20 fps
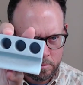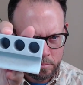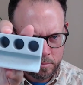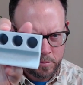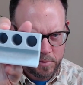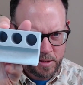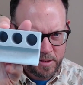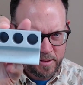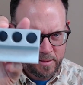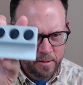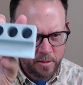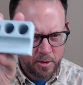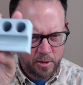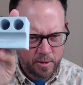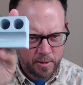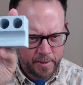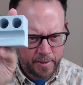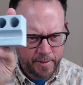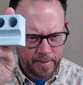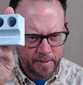It's
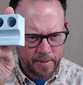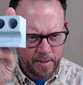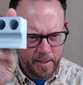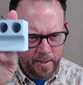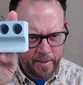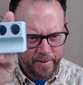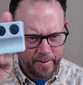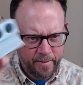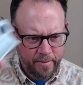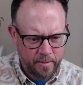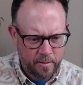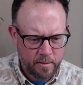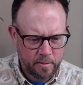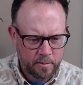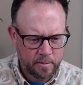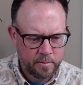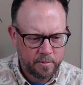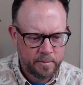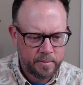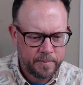interesting design.
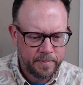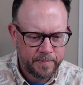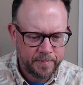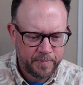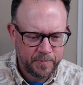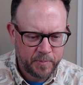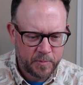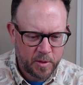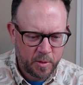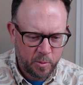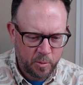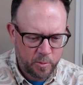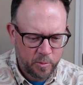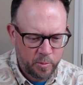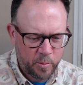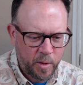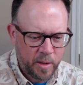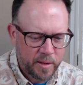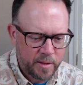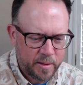
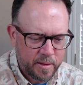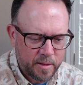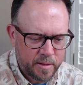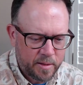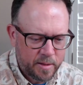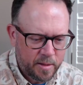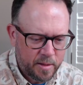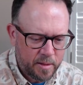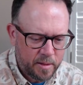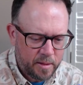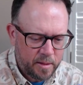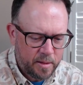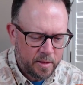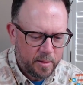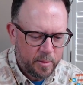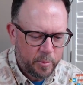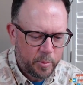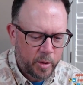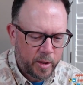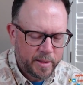What,
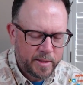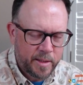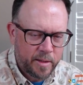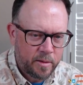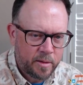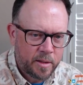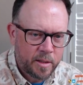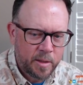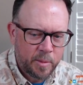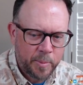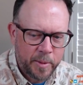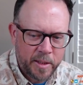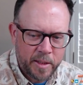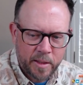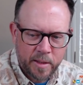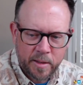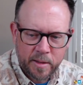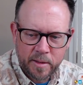pray tell, could it be?